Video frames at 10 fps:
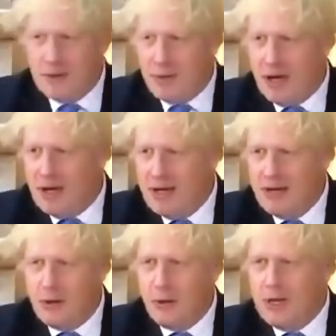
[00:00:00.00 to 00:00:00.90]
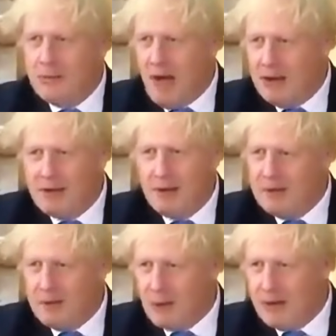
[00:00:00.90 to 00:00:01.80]
we're talking about, as
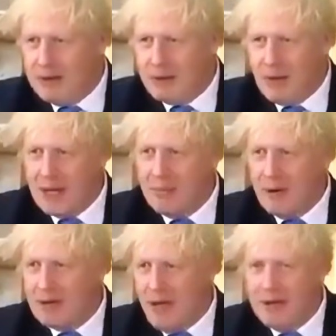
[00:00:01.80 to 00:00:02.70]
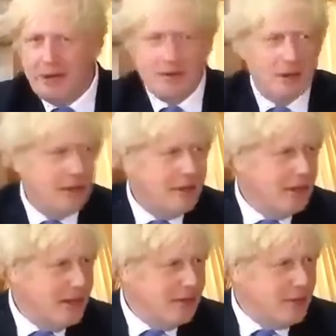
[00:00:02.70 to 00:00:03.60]
you rightly point out, is
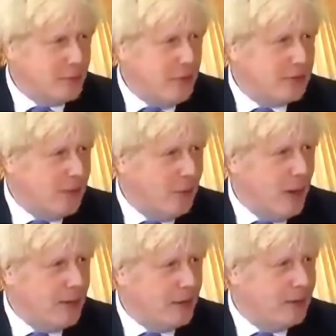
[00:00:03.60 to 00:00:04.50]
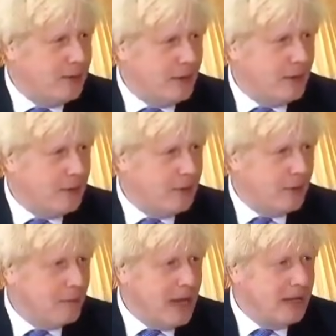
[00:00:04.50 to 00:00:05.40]
the protocol, where there
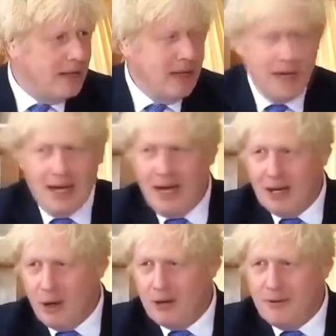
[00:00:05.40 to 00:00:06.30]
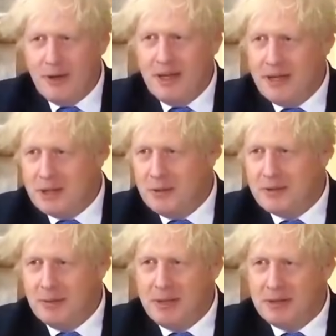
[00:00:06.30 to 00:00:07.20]
remain a lot of issues
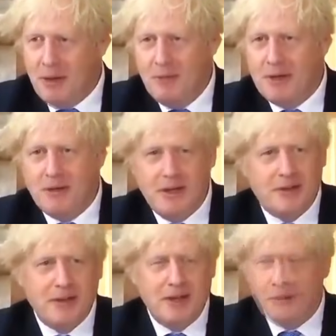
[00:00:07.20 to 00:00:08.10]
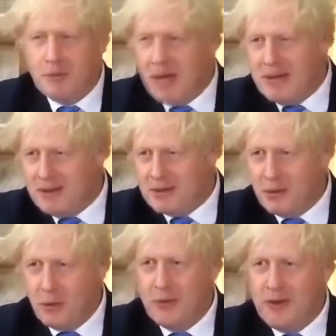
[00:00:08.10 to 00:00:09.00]
to be solved. It remains
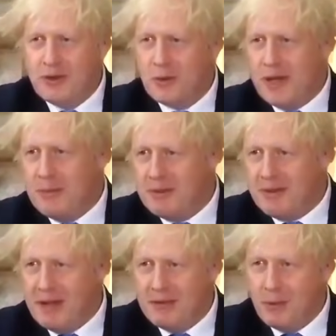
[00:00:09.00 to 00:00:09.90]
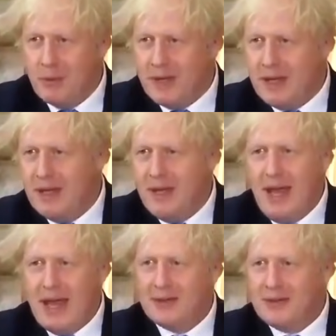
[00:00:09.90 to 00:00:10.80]
extraordinary that 20% of all the
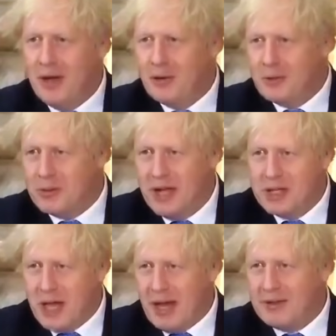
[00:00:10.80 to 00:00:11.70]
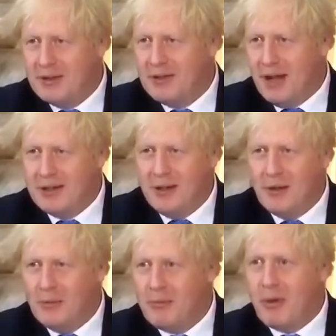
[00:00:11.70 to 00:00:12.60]
external checks conducted on
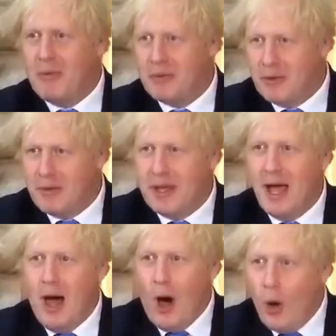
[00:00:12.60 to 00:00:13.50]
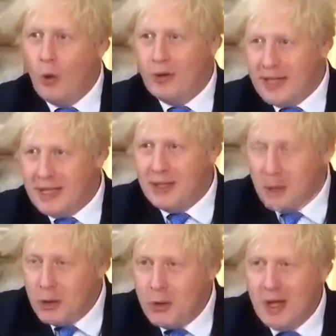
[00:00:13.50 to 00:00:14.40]
the perimeter of the whole
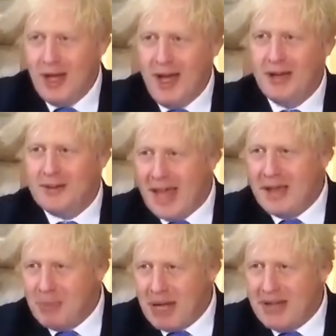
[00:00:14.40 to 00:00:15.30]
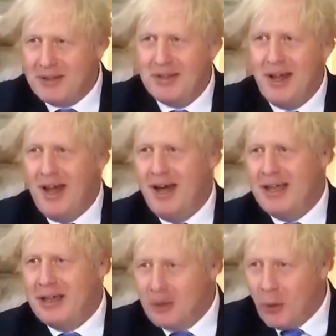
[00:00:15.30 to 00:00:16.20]
EU take place
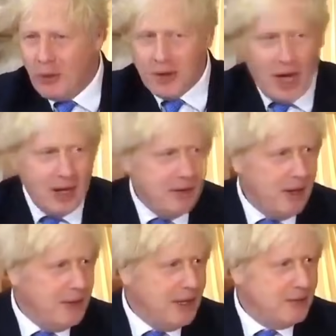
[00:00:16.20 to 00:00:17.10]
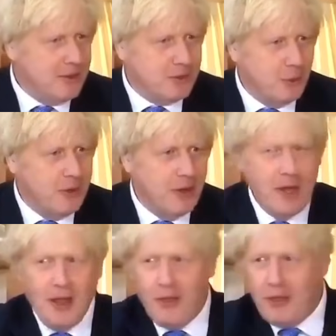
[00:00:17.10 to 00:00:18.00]
in Northern Ireland. I think it's extraordinary
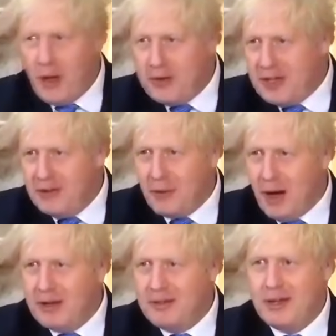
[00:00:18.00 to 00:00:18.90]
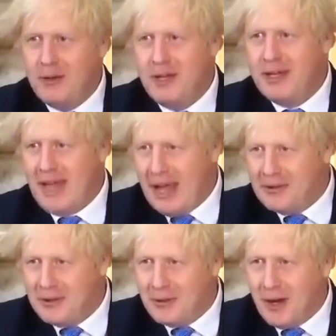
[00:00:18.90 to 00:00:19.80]
that 30 drugs, including
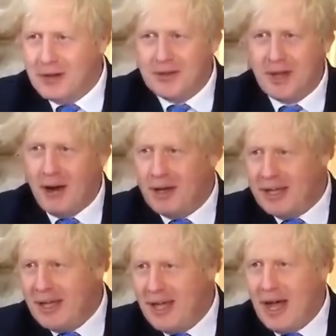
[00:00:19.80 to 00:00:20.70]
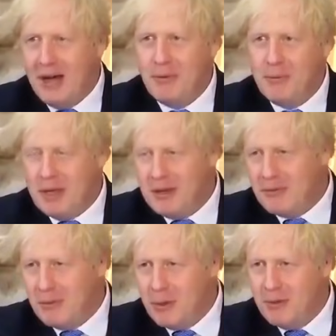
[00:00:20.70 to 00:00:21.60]
cancer drugs, are currently forbidden
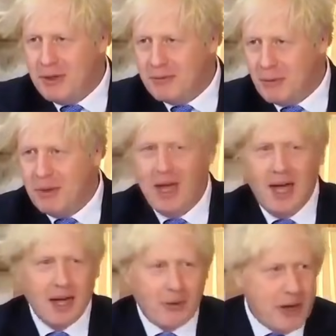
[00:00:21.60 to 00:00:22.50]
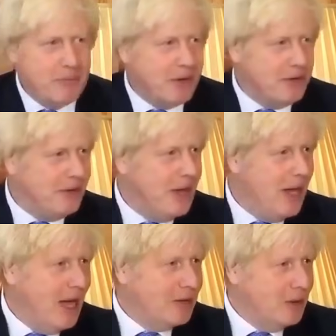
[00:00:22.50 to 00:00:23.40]
from moving from Great Britain
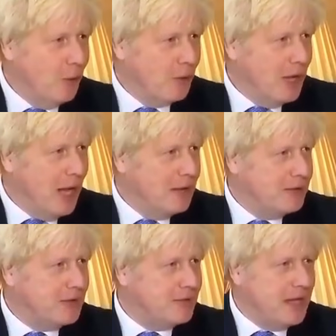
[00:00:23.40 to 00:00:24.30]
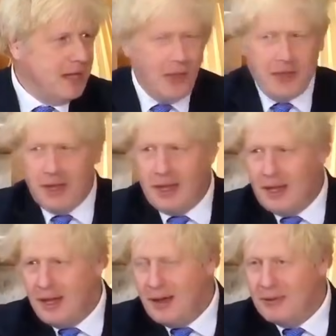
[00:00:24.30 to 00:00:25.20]
to Northern Ireland, to say nothing
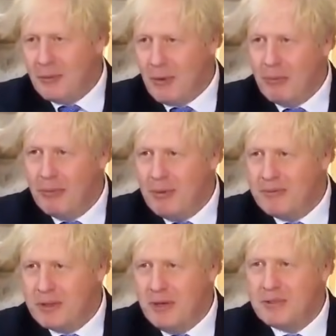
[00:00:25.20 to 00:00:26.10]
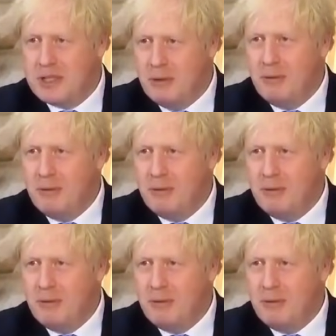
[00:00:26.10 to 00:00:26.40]
of the problem of chilled